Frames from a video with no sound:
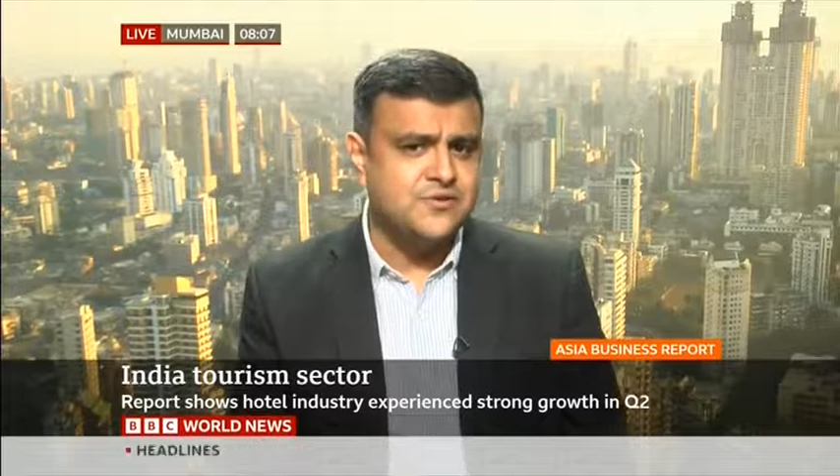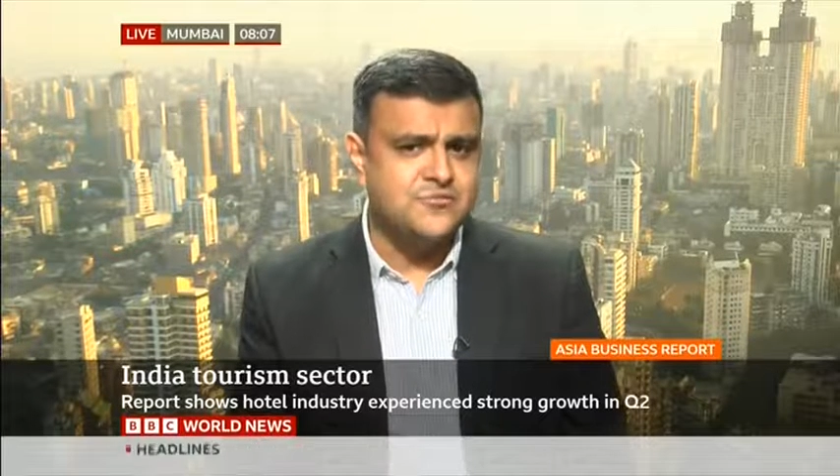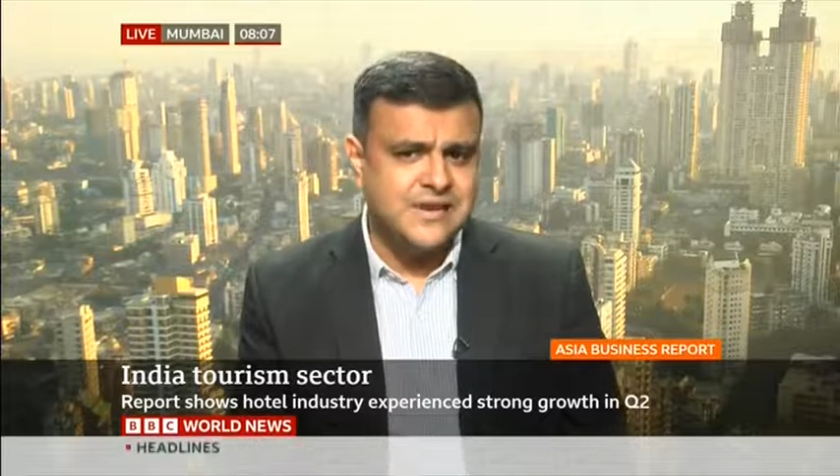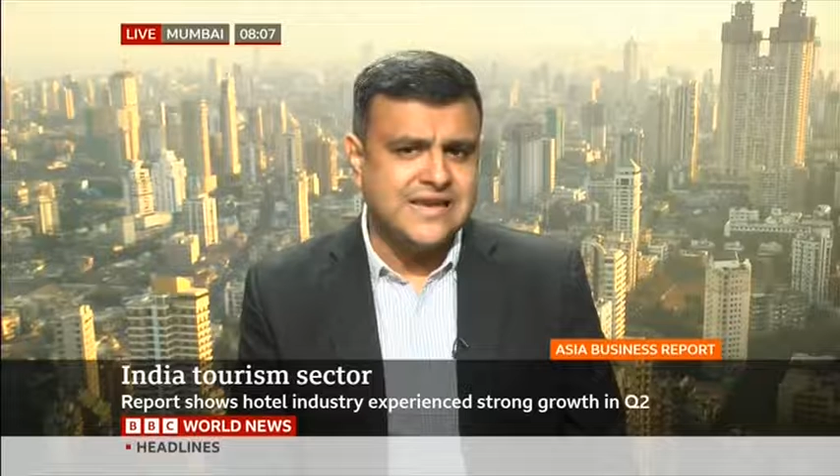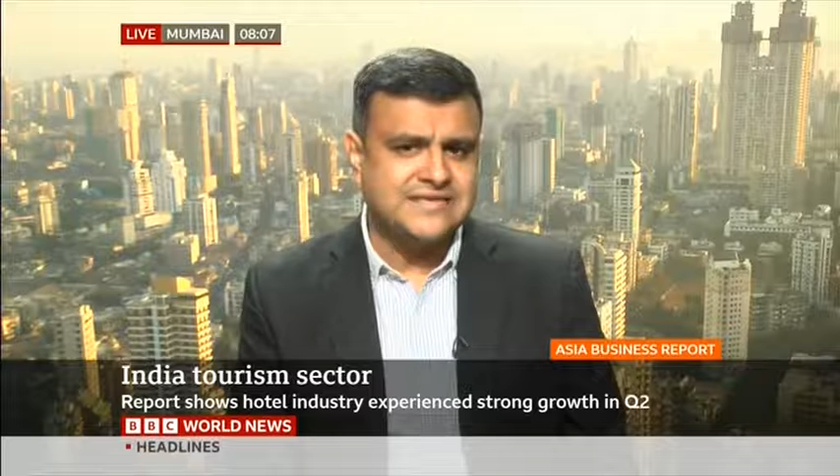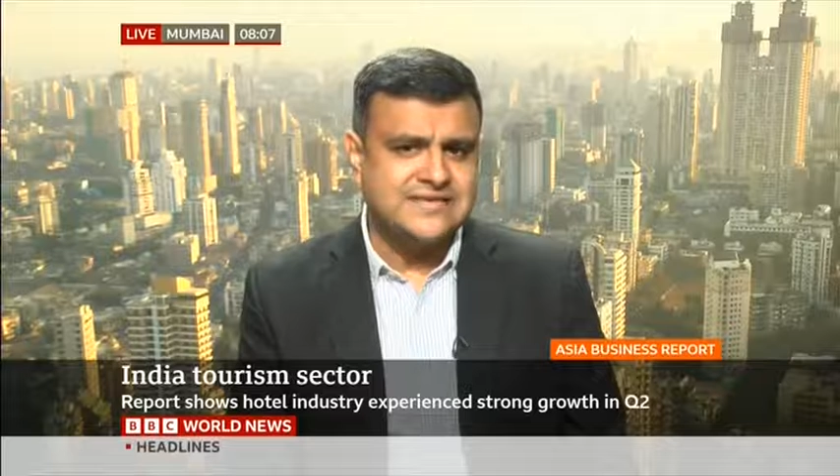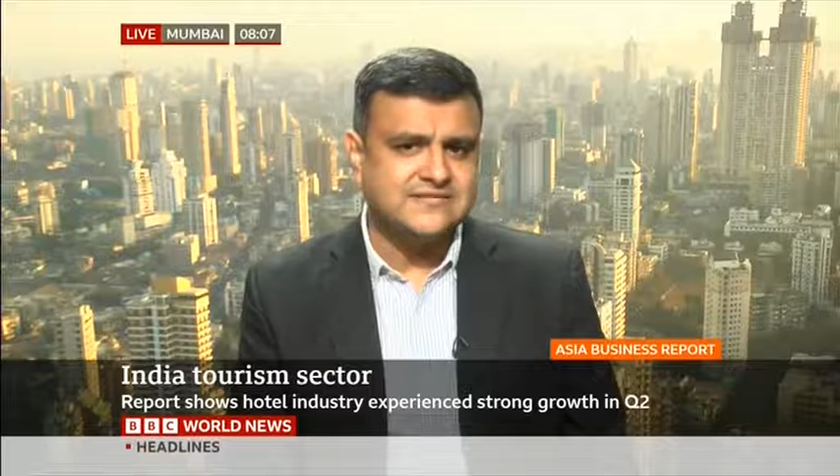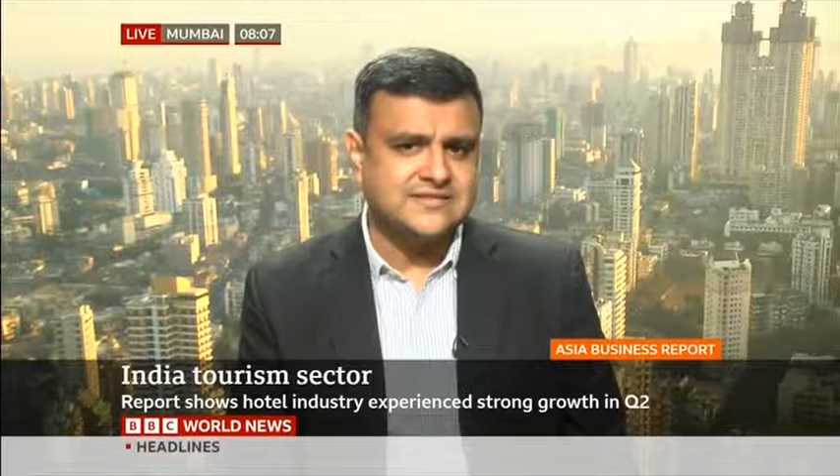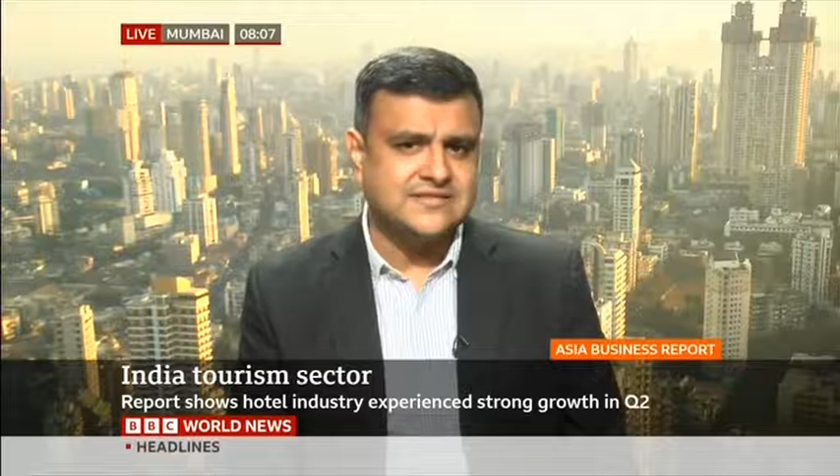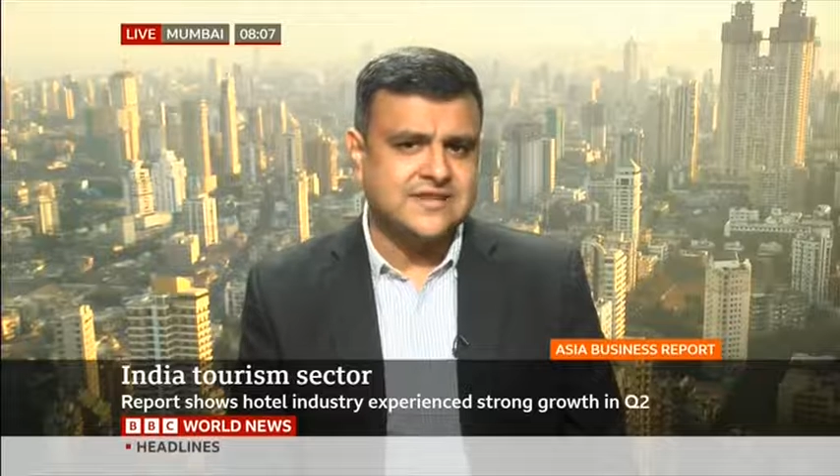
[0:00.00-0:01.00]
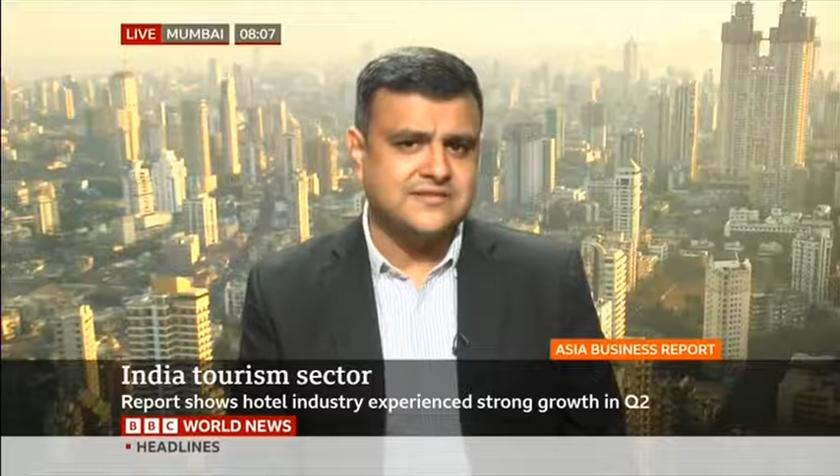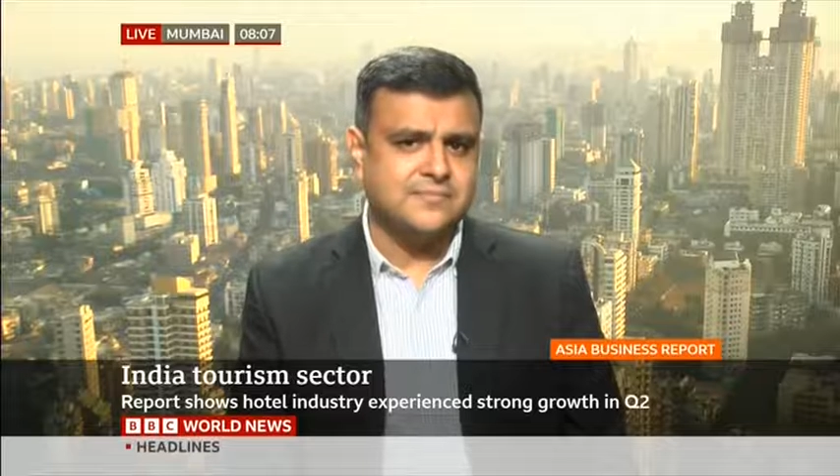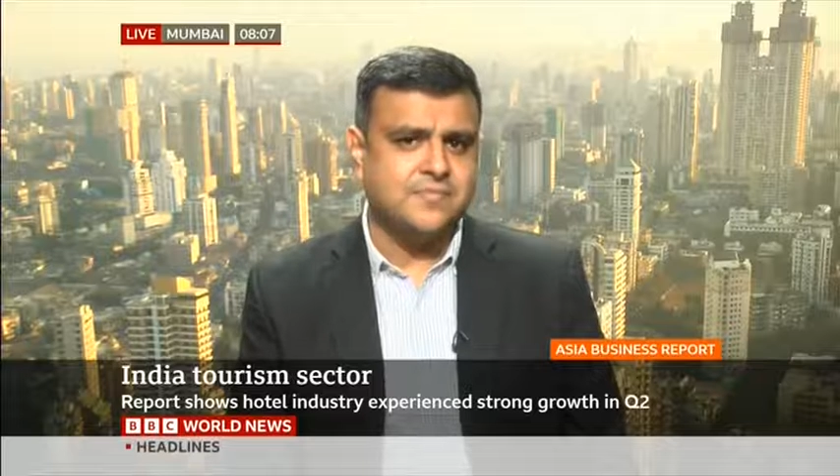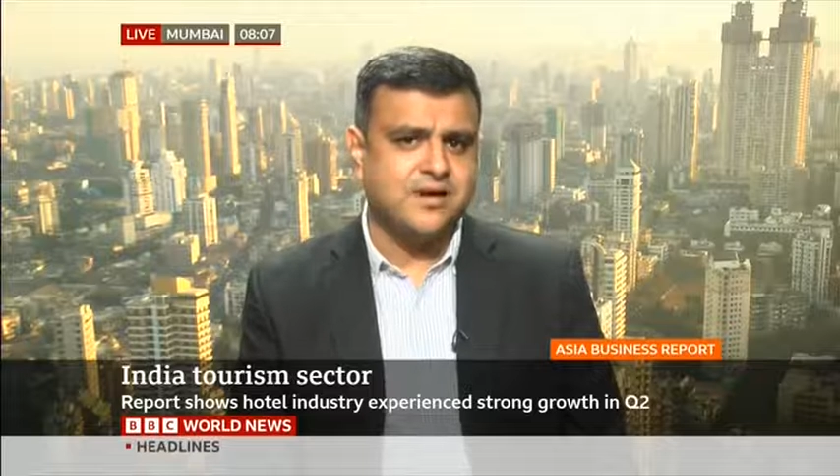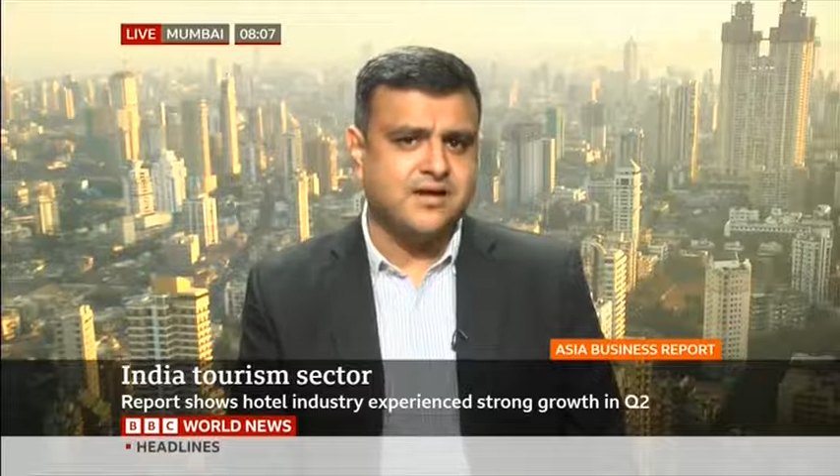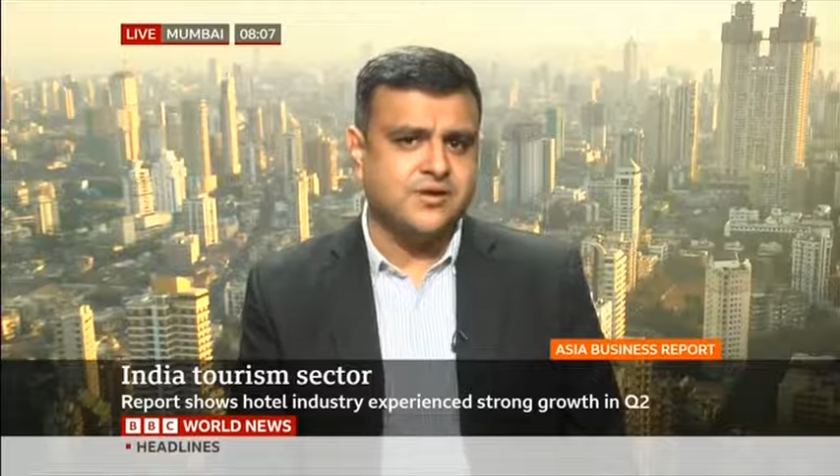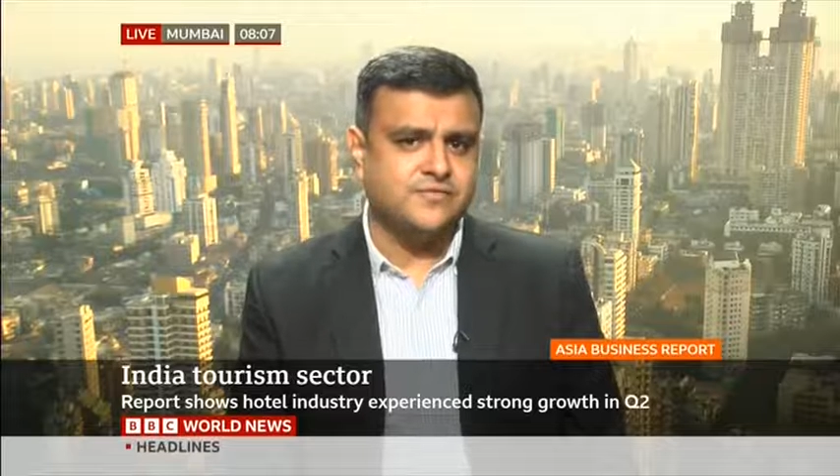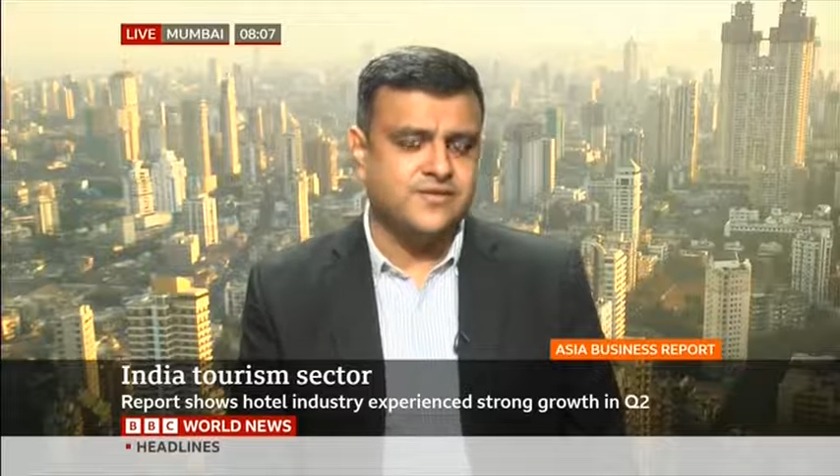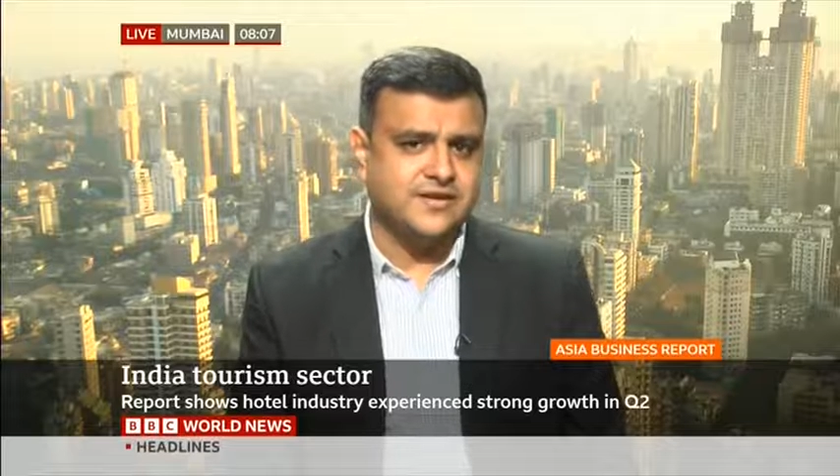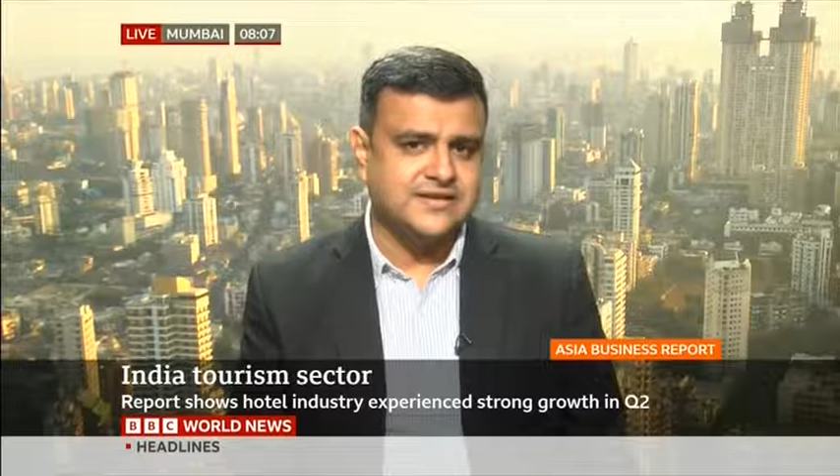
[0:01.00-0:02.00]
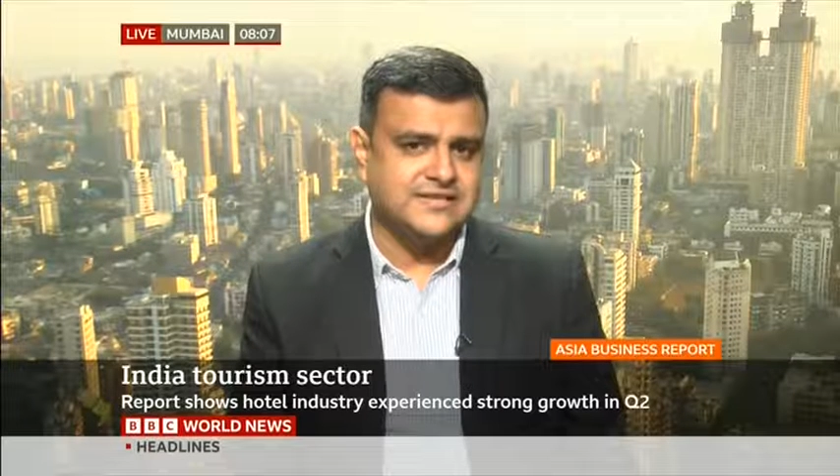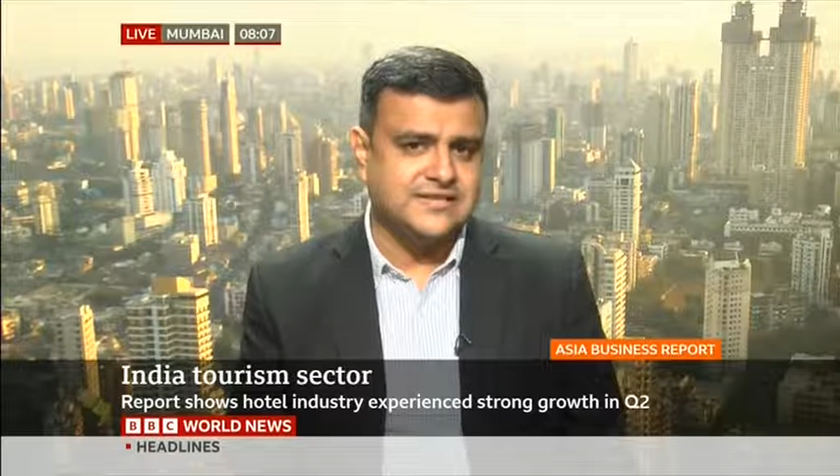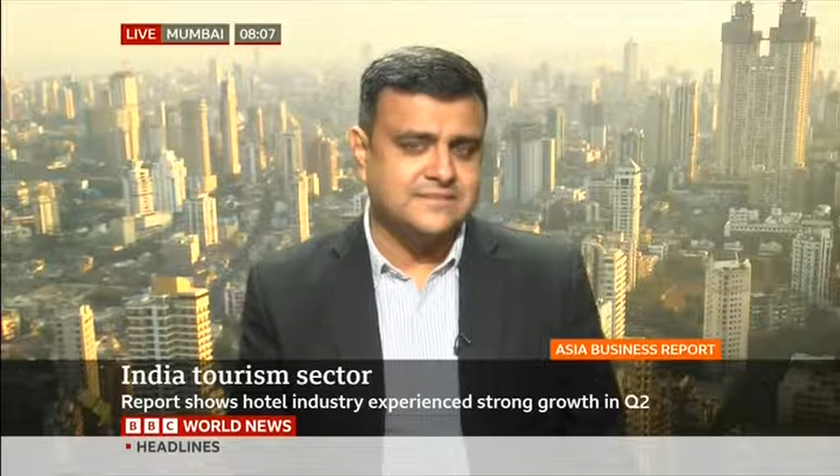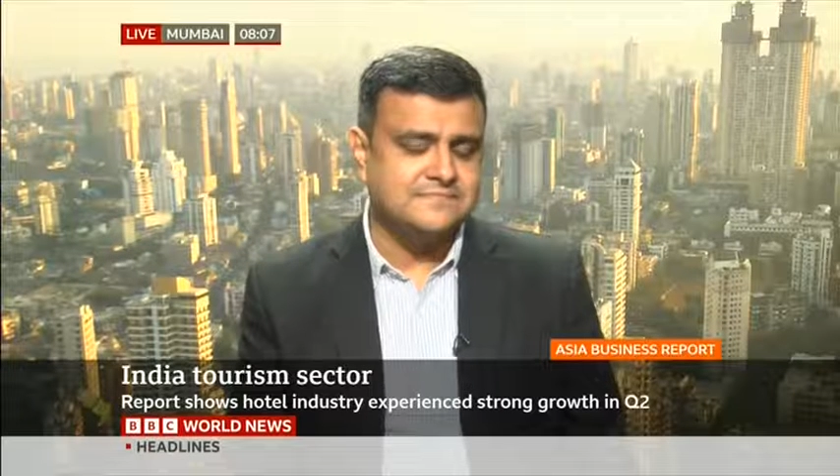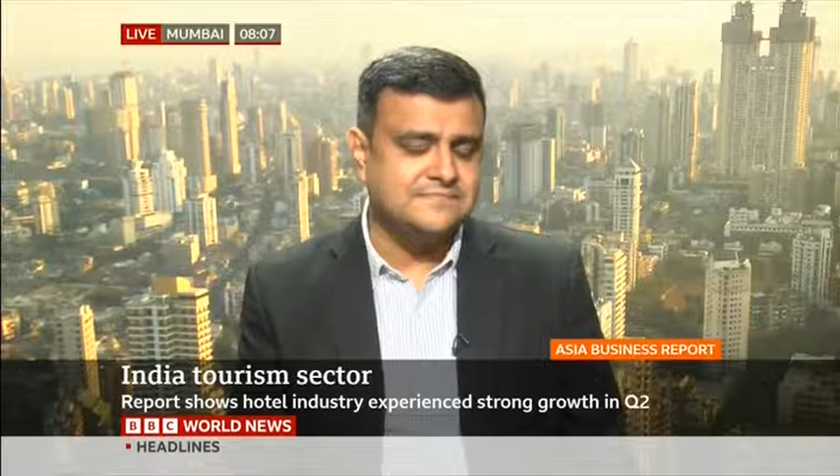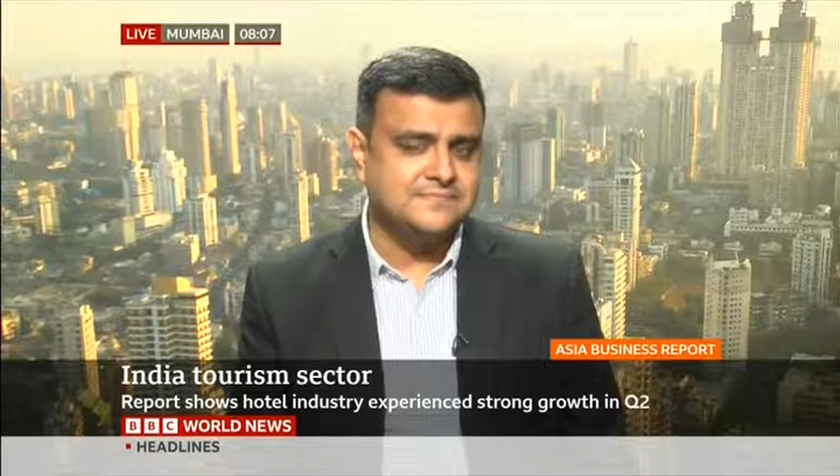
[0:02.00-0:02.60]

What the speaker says: really devastated by COVID-19.